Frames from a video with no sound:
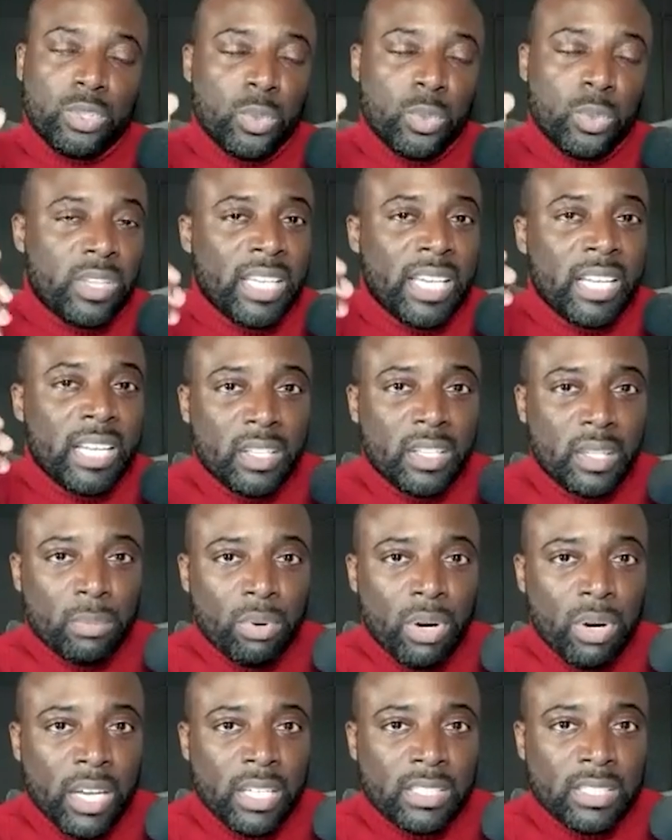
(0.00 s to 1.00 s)
toward the end of the
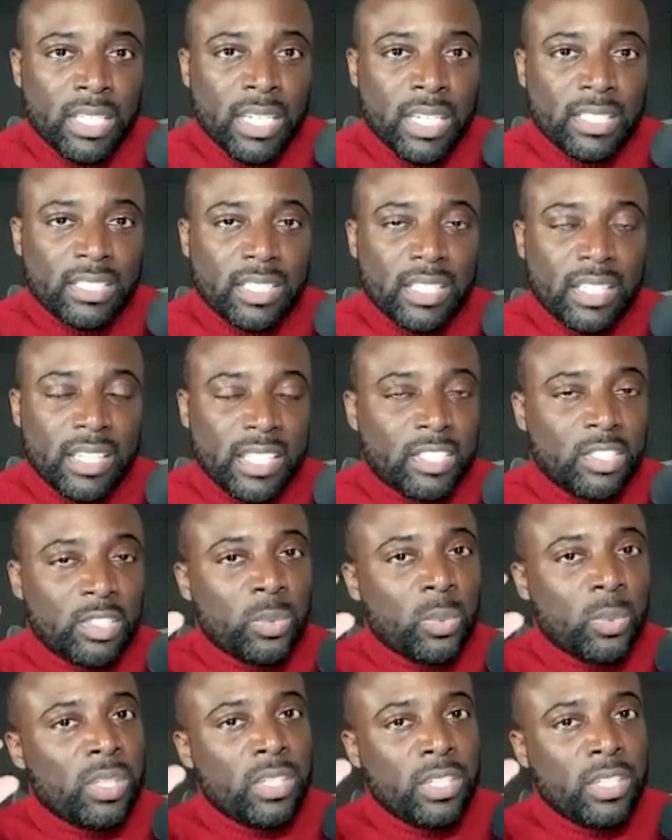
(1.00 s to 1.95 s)
process, this is where